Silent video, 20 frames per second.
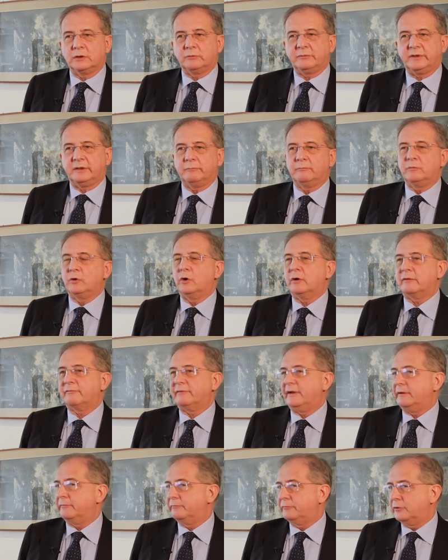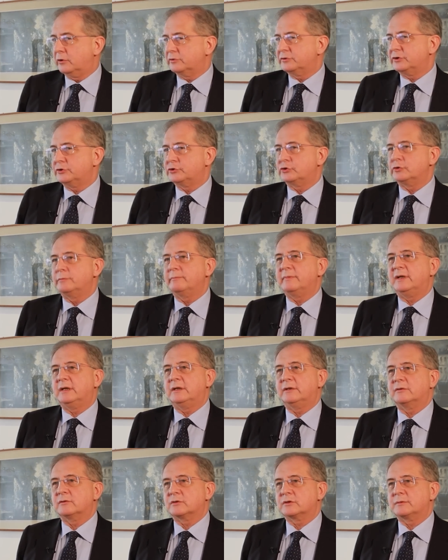with more than 32
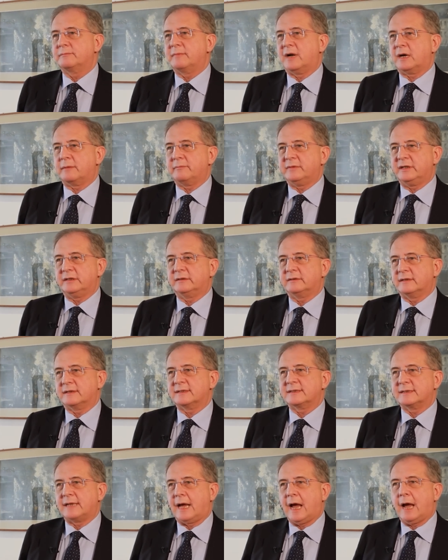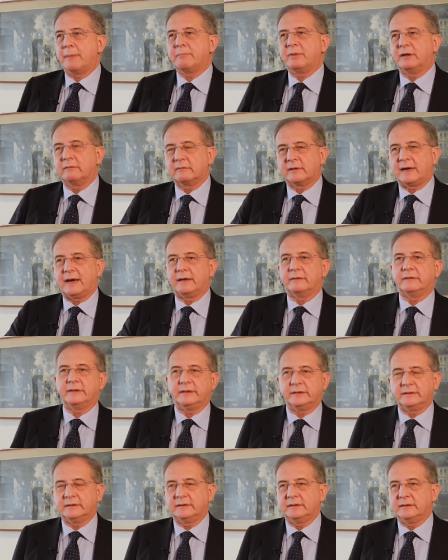million smart meters up and
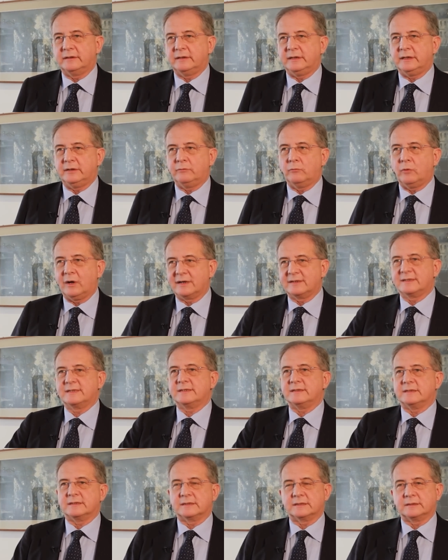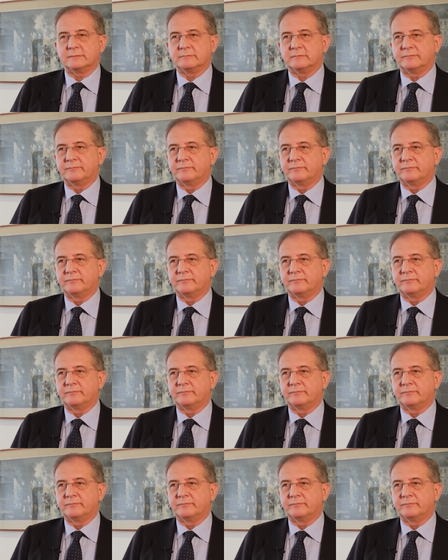running in one system.